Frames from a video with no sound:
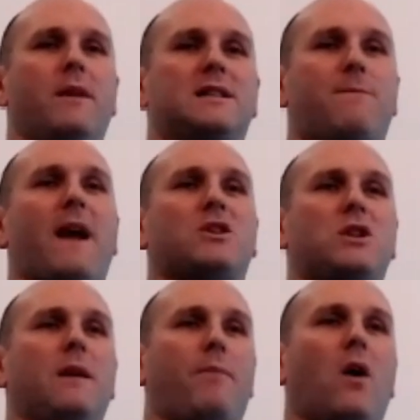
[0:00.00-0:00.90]

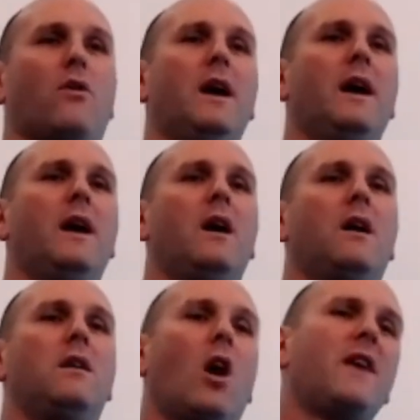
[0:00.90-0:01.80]
especially about
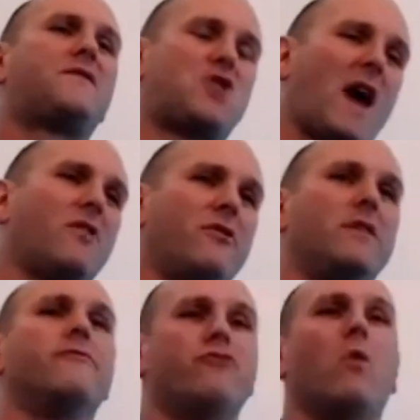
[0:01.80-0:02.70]
life
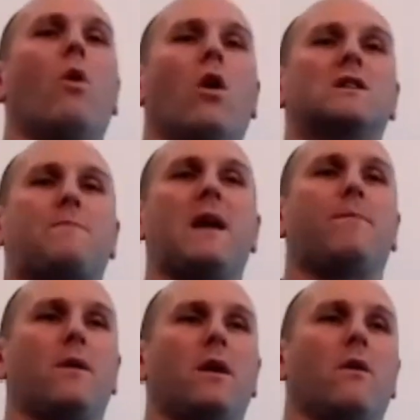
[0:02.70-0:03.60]
generally rewards
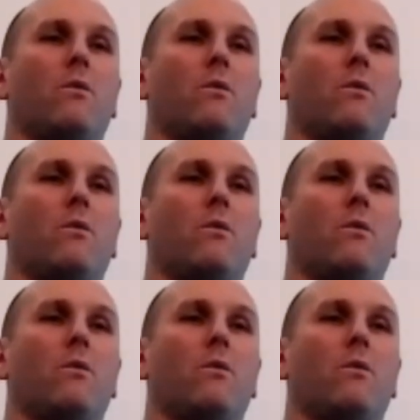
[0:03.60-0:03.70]
people who